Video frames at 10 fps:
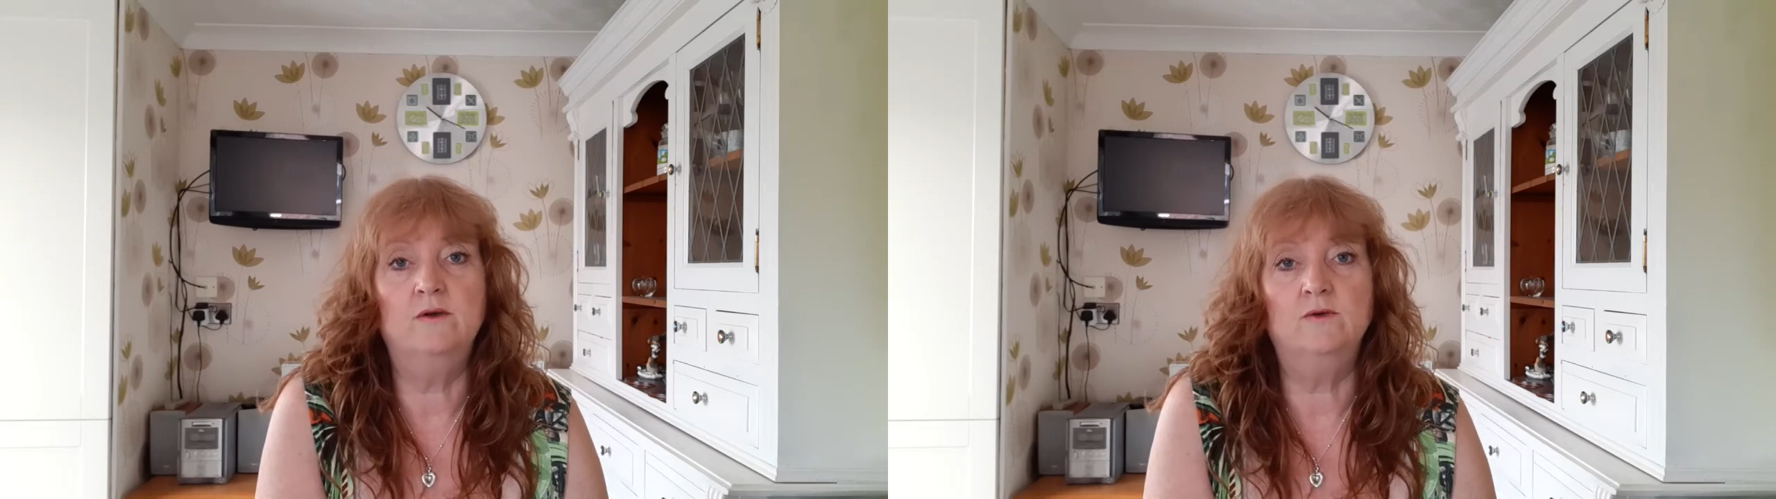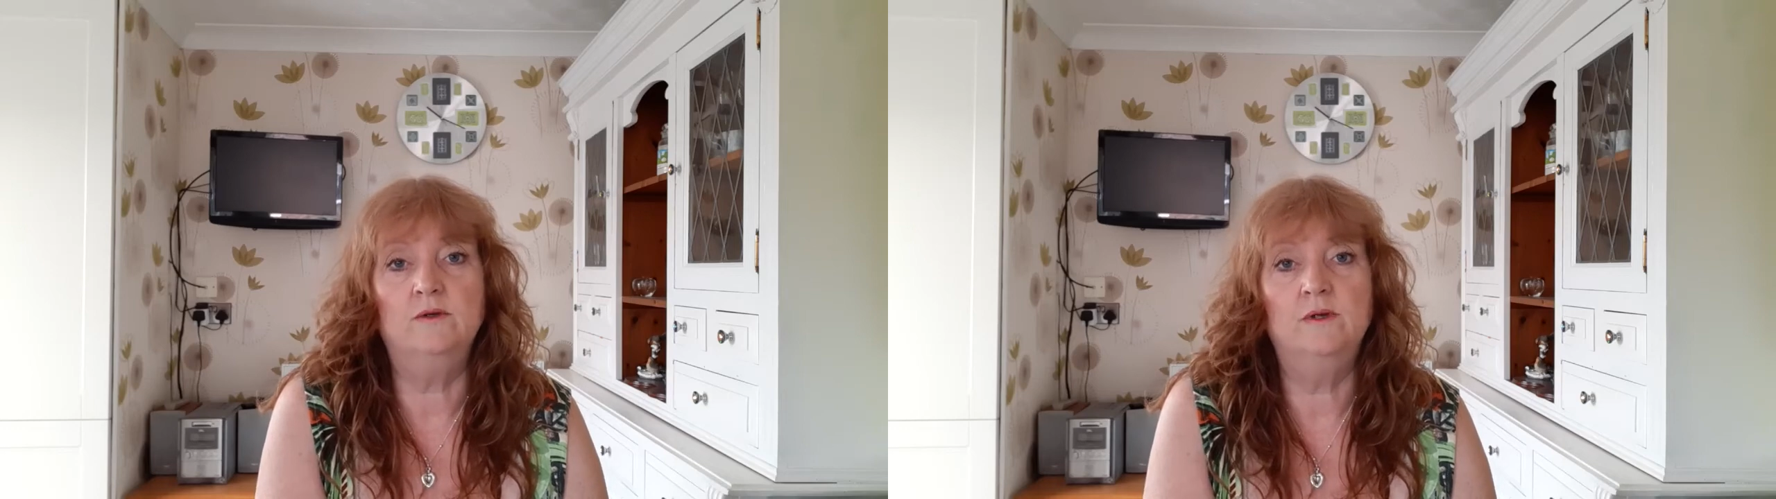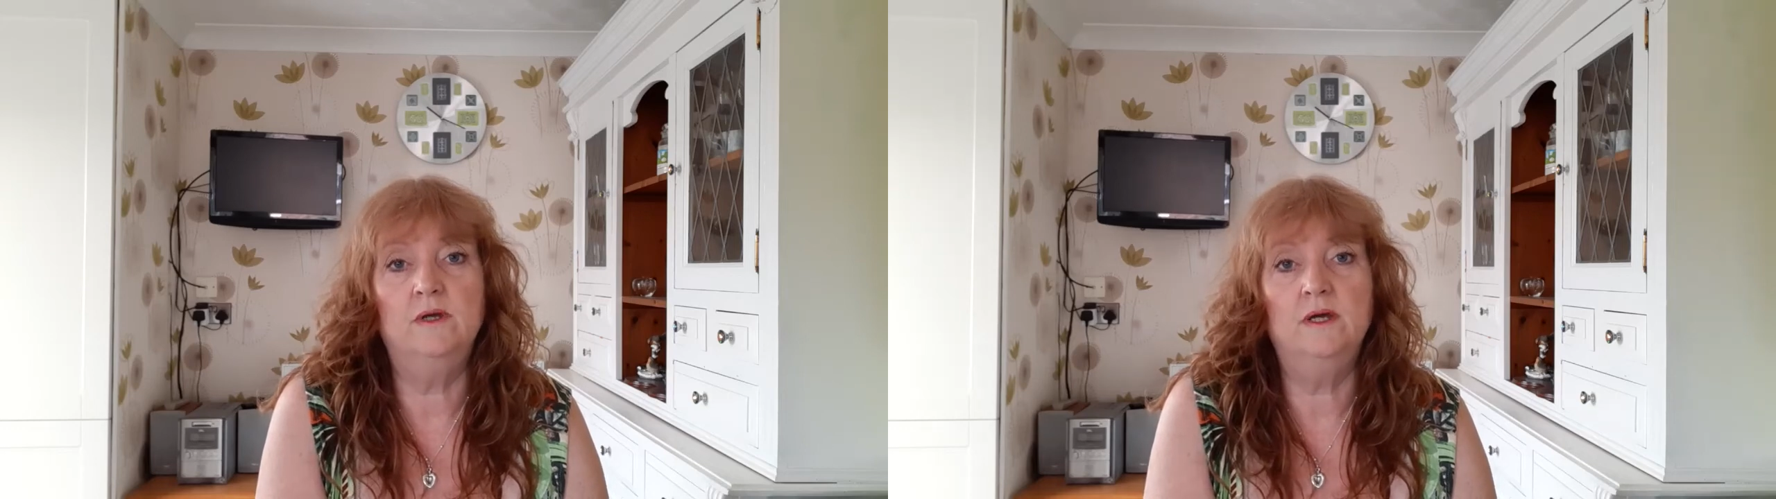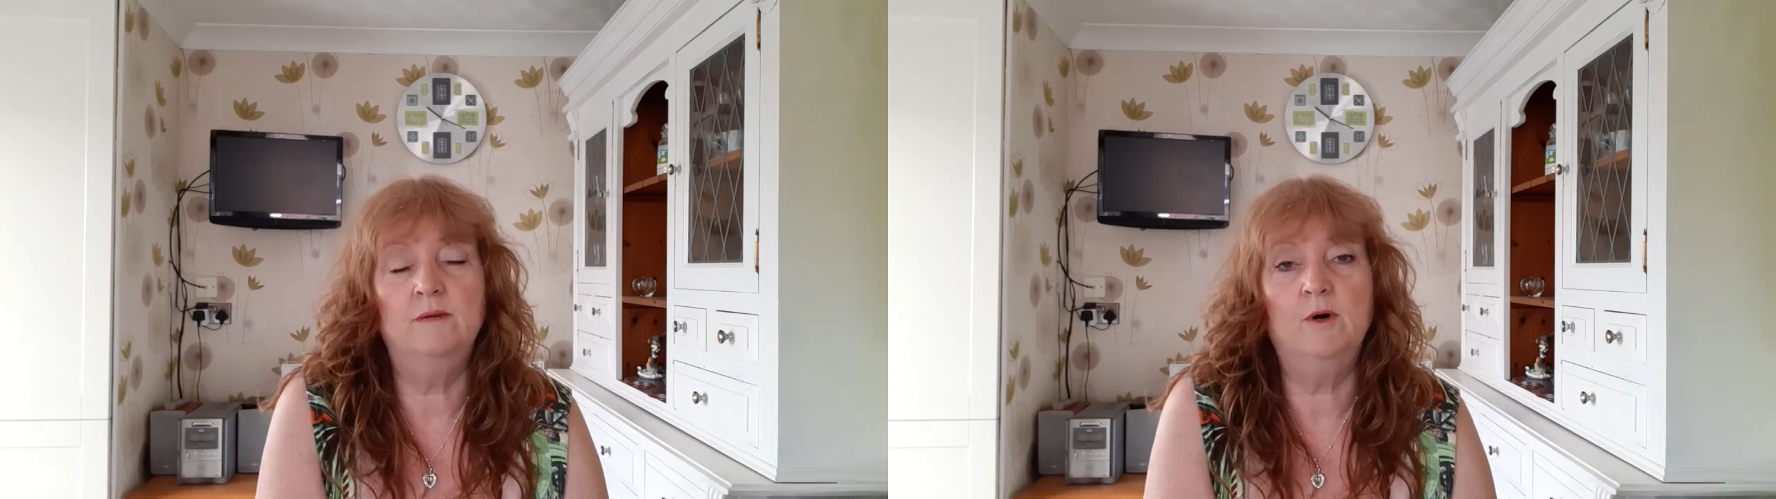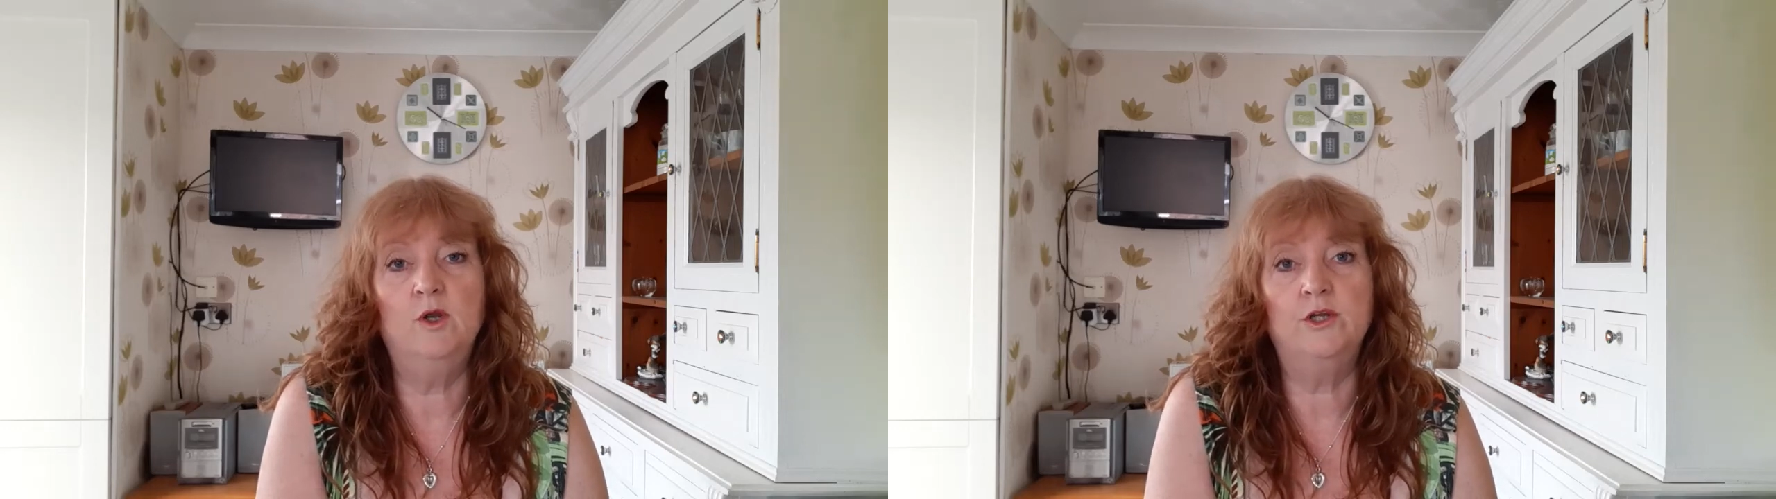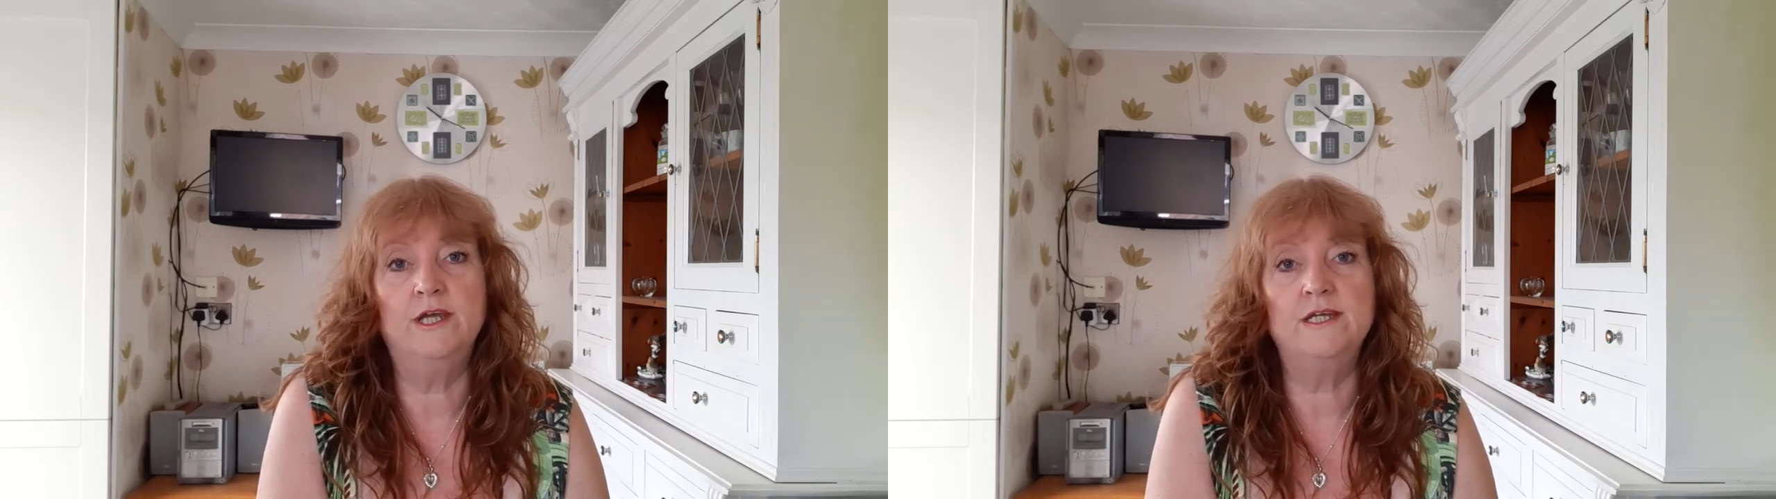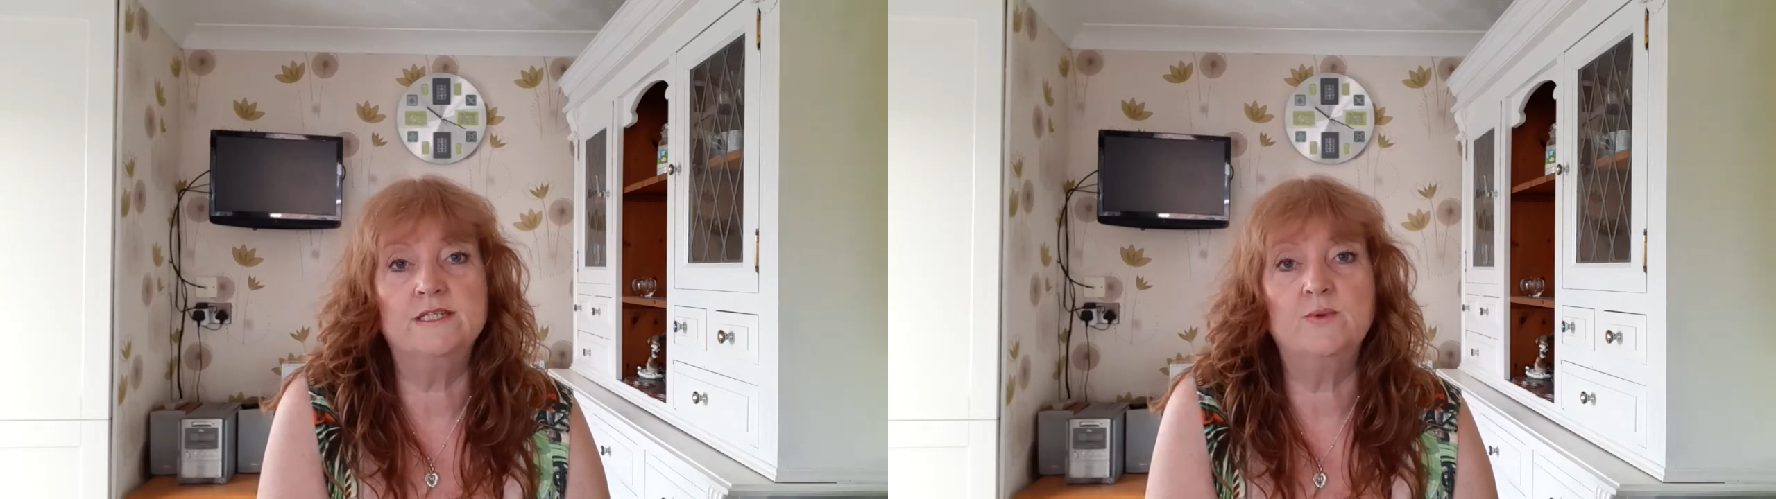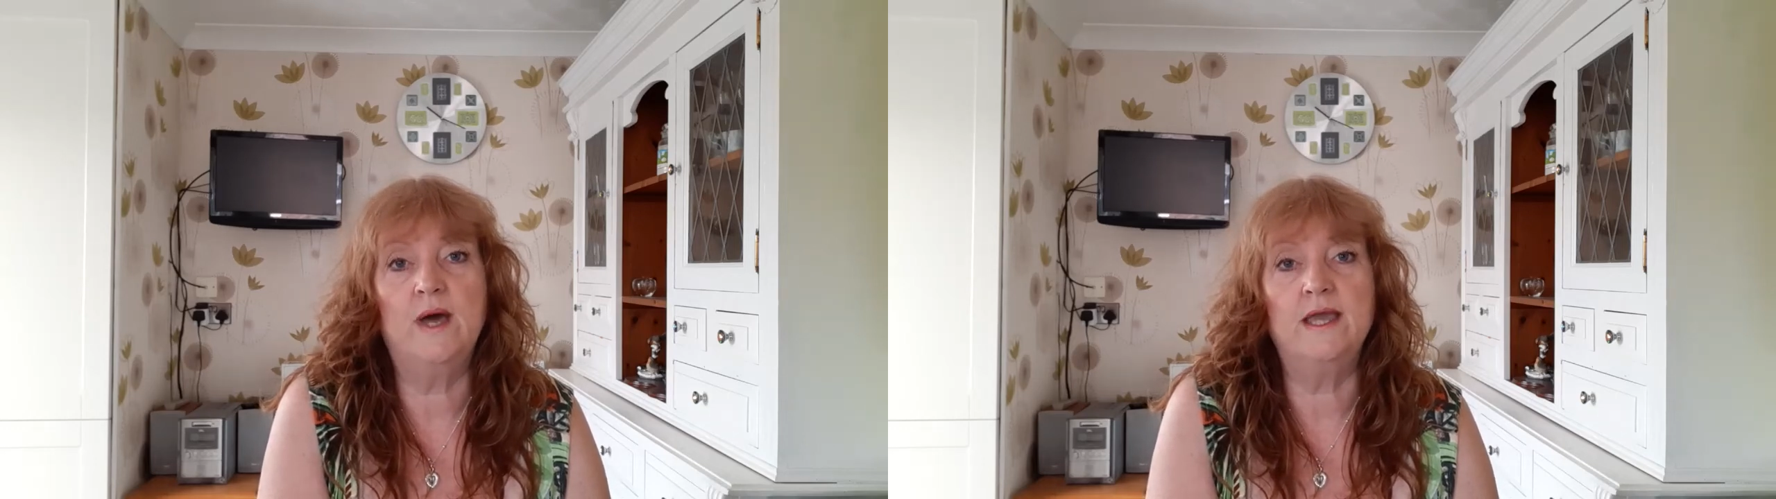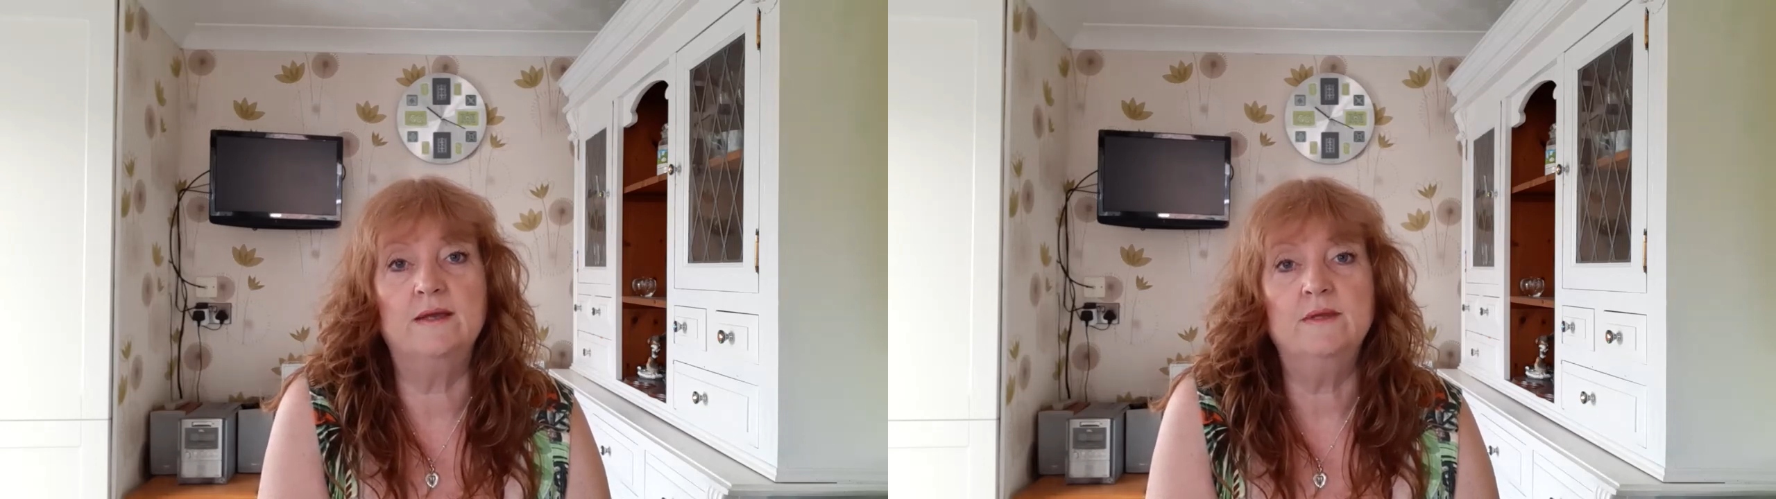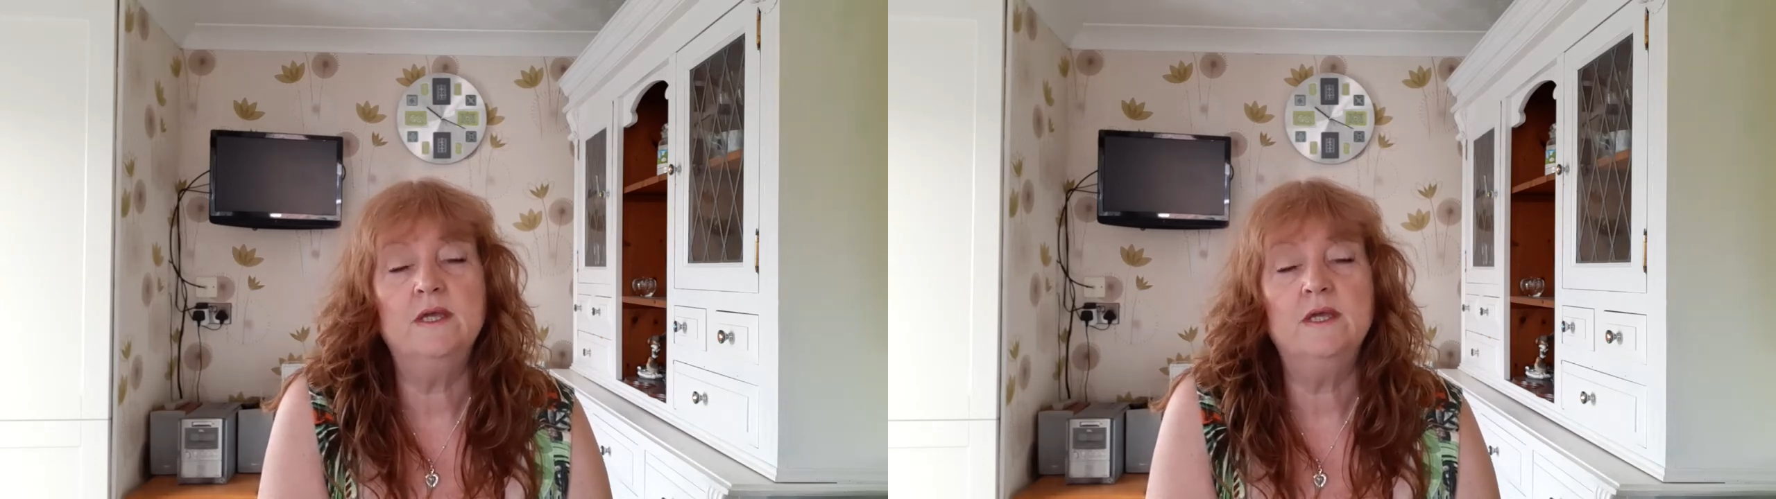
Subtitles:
own holidays away.